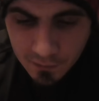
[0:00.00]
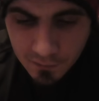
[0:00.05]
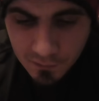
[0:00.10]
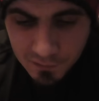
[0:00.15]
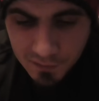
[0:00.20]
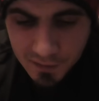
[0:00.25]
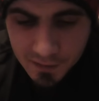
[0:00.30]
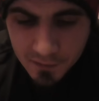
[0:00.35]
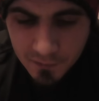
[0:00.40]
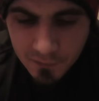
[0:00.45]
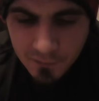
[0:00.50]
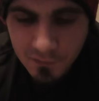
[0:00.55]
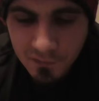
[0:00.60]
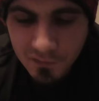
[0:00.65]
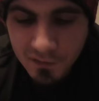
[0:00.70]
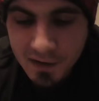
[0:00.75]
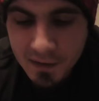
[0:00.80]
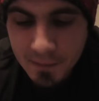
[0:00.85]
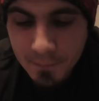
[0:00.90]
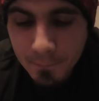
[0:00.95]

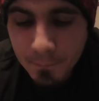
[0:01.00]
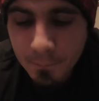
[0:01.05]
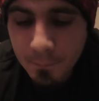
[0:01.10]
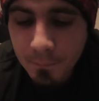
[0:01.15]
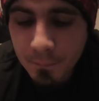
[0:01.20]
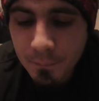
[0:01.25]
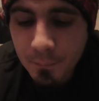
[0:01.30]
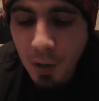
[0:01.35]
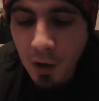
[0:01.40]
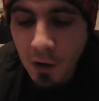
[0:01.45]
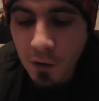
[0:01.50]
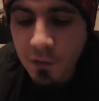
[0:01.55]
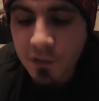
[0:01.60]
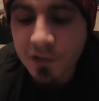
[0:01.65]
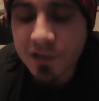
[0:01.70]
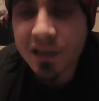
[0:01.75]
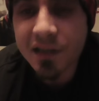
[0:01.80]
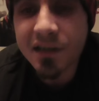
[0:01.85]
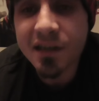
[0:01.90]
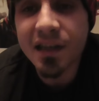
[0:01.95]

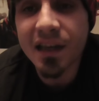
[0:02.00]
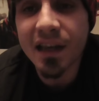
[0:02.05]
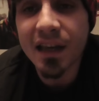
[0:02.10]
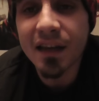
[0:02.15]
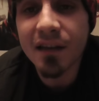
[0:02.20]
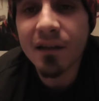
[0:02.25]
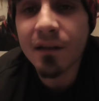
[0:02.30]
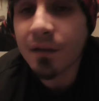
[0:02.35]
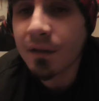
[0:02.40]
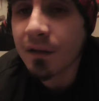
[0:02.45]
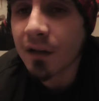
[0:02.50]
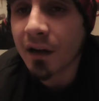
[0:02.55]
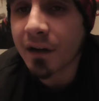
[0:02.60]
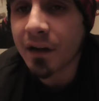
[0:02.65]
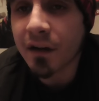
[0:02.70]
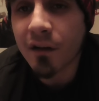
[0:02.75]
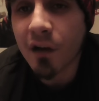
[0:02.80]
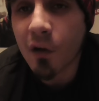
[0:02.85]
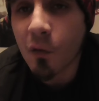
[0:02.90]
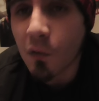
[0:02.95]
vinpocetine, I
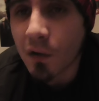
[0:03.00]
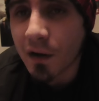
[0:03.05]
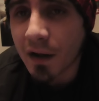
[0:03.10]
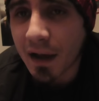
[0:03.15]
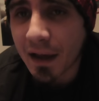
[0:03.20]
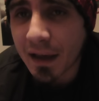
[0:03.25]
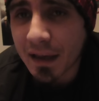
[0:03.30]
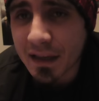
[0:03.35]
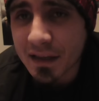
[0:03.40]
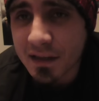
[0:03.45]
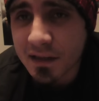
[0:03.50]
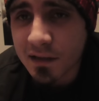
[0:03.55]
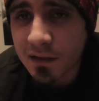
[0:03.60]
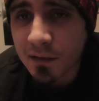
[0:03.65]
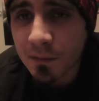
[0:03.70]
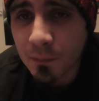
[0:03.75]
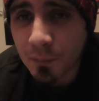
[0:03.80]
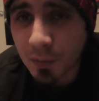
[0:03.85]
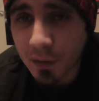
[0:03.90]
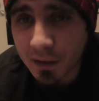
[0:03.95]
don't know what that is,
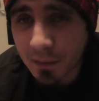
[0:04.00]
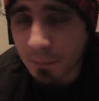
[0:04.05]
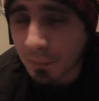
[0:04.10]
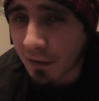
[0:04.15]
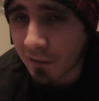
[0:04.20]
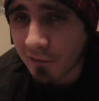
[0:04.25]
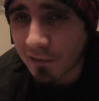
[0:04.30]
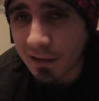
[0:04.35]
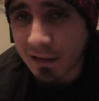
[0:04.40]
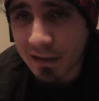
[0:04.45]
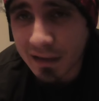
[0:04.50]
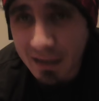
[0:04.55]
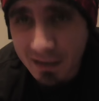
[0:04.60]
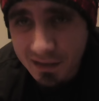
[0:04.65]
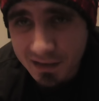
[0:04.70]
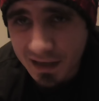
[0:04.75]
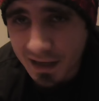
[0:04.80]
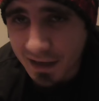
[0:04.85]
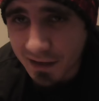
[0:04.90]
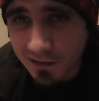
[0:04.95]
but apparently
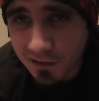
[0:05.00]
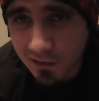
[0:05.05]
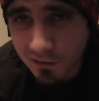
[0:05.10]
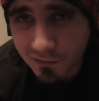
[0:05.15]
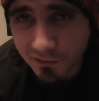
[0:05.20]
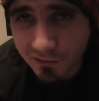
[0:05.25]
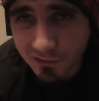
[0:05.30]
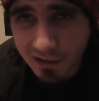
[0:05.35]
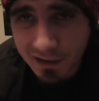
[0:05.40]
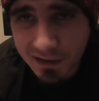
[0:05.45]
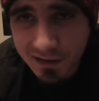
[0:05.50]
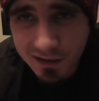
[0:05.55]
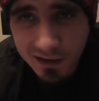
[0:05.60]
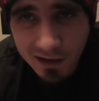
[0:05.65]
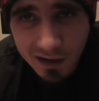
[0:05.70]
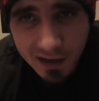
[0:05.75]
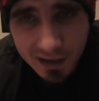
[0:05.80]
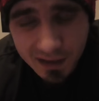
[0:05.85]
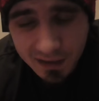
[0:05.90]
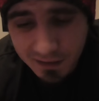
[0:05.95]
that's excellent for
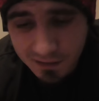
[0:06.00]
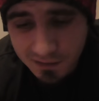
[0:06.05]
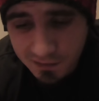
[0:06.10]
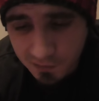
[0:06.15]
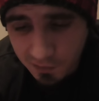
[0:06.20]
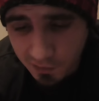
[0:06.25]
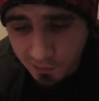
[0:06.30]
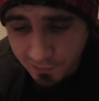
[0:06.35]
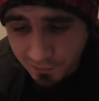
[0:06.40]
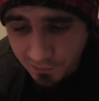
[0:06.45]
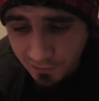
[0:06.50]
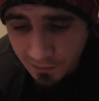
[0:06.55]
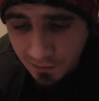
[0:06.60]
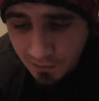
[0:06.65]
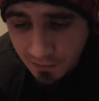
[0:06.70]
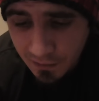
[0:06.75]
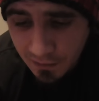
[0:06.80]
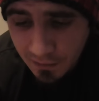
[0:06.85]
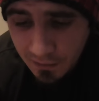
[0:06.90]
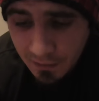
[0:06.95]
anxiety and stuff.
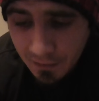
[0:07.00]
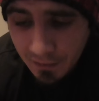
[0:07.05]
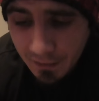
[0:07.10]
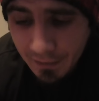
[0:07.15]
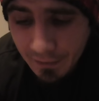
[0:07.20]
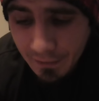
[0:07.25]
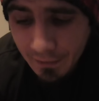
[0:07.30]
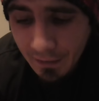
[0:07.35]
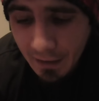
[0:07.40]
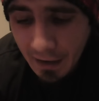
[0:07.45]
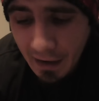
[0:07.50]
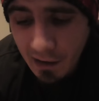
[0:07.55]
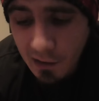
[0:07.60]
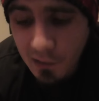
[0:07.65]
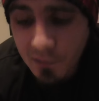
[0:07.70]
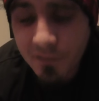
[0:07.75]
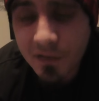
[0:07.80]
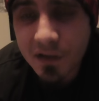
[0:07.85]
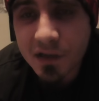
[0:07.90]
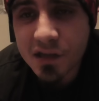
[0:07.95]

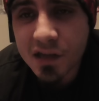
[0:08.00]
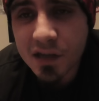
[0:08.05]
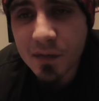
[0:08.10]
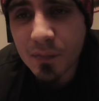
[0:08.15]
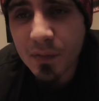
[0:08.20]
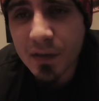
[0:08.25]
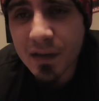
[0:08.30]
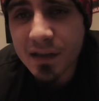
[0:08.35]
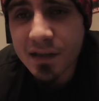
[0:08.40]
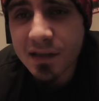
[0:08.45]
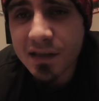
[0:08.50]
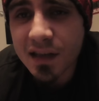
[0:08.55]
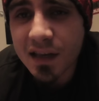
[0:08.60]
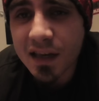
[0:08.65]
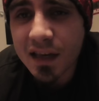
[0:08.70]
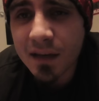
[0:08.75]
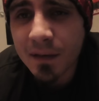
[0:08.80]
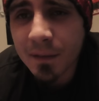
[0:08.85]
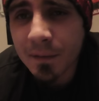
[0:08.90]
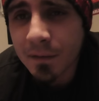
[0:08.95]
Alpha
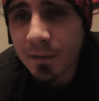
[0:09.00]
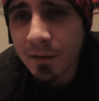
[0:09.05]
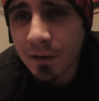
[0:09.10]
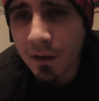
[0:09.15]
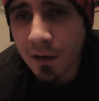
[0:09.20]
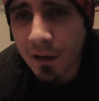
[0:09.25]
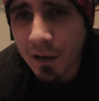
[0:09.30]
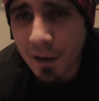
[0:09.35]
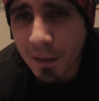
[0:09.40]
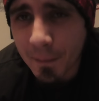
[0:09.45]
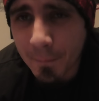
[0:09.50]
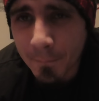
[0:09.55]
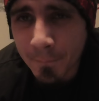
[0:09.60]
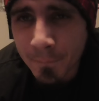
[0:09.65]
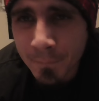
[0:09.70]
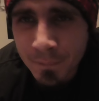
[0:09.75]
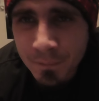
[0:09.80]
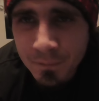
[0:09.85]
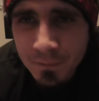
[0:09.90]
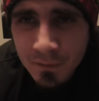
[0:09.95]
GPC, um,
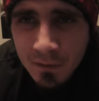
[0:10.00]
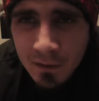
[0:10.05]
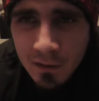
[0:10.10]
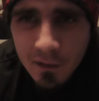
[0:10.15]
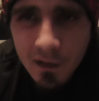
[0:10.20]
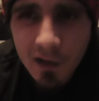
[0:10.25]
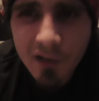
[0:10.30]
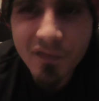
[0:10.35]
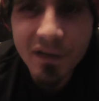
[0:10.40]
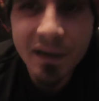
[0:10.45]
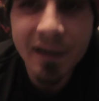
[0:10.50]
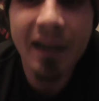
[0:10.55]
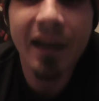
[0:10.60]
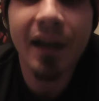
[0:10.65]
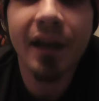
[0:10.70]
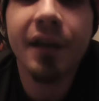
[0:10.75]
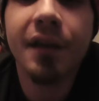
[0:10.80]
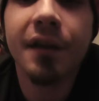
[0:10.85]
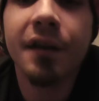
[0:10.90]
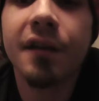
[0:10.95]
I think
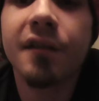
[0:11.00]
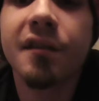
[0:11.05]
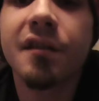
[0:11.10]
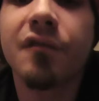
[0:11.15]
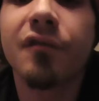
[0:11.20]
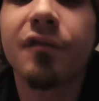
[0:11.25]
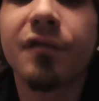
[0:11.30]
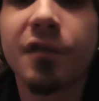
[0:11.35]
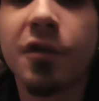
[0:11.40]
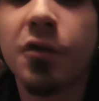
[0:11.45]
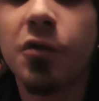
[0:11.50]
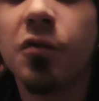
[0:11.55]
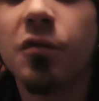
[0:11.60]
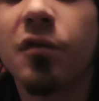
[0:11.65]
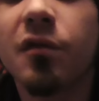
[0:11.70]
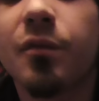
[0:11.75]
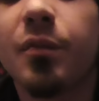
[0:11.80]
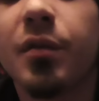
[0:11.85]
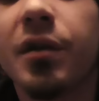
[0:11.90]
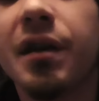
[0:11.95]
that occurs in
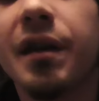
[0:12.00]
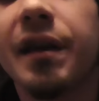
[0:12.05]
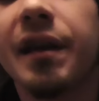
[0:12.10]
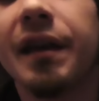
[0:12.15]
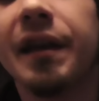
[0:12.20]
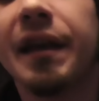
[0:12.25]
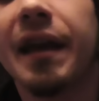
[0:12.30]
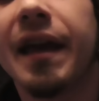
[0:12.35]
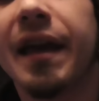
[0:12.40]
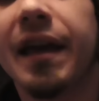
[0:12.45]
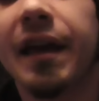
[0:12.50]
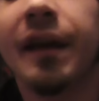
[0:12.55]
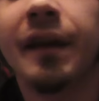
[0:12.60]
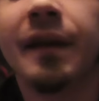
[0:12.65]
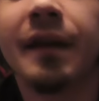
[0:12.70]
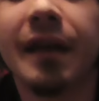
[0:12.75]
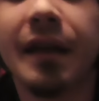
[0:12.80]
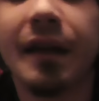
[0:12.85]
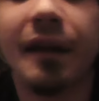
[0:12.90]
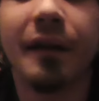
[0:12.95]
foods, but you can get it
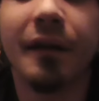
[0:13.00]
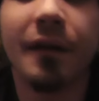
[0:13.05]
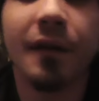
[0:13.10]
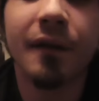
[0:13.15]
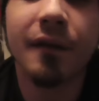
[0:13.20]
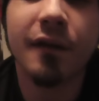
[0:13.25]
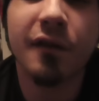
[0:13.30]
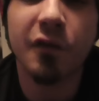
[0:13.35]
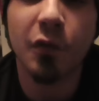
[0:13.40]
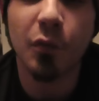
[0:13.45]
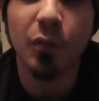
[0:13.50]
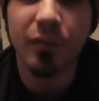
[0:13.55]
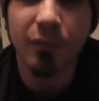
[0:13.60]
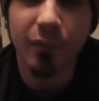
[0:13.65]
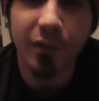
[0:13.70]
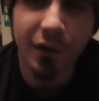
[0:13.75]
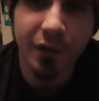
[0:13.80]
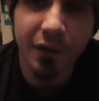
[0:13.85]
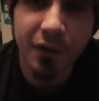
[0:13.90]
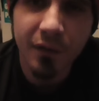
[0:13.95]
in
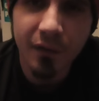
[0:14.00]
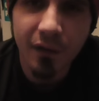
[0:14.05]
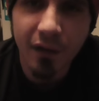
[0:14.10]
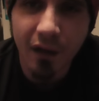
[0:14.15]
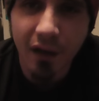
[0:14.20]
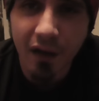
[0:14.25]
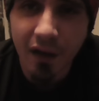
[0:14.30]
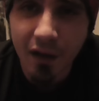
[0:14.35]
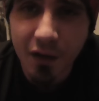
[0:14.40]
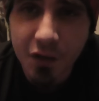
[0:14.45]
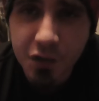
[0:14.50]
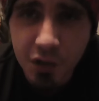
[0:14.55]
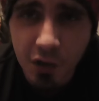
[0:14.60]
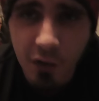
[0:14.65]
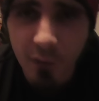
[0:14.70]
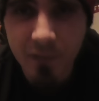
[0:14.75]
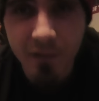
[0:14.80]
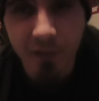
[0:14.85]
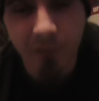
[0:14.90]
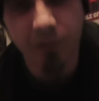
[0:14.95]
supplement uh,
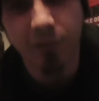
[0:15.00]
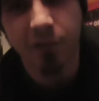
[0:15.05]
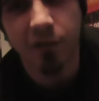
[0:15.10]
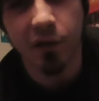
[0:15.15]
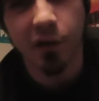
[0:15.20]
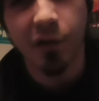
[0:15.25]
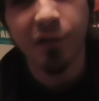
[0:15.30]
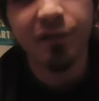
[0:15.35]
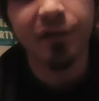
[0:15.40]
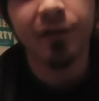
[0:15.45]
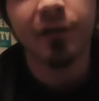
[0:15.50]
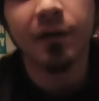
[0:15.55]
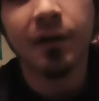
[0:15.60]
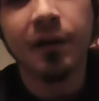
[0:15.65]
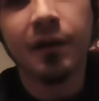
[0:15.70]
shops and stuff.